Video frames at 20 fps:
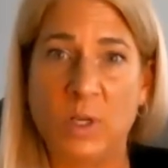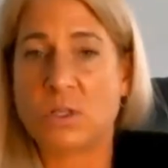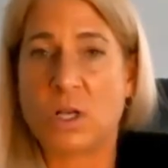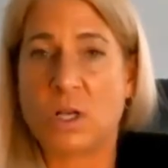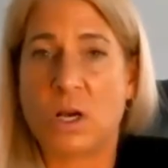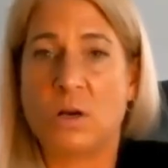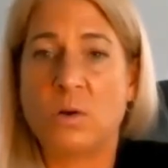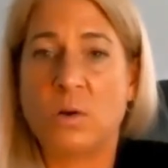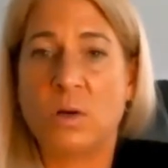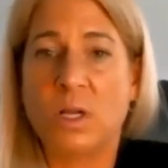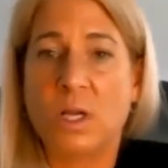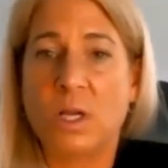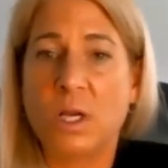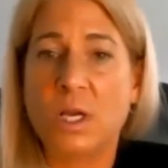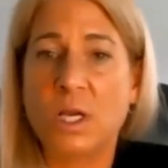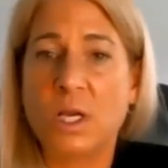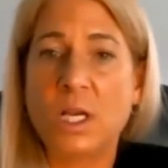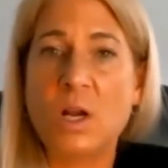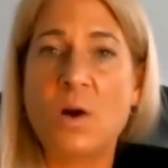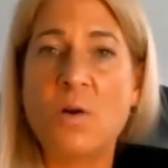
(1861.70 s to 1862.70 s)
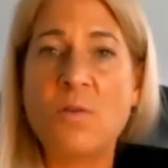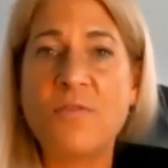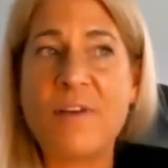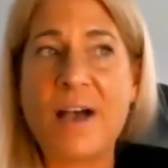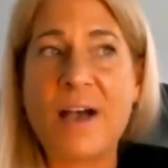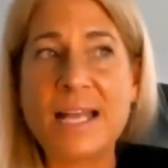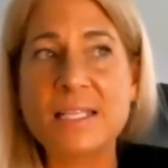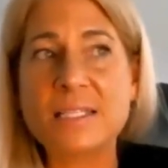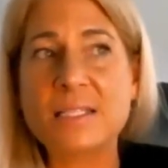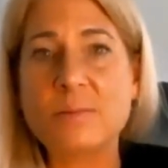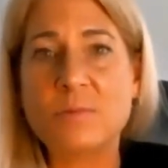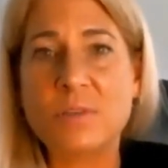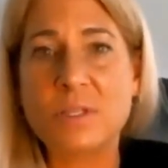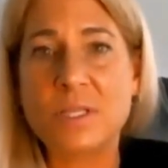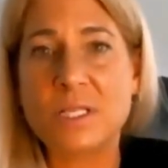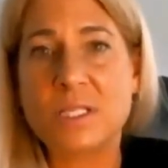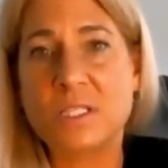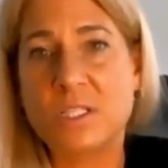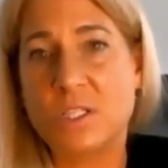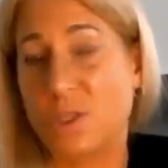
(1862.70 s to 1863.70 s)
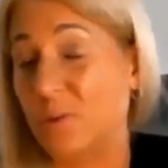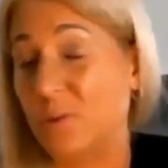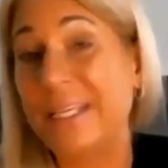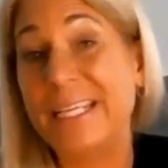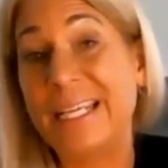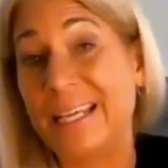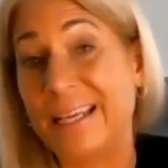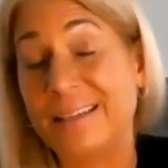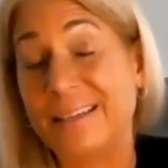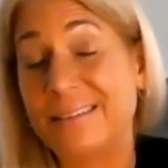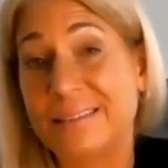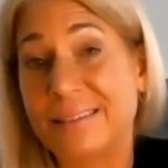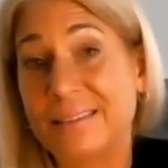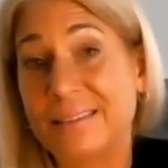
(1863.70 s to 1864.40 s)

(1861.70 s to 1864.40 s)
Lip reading: So, find someone that's doing it.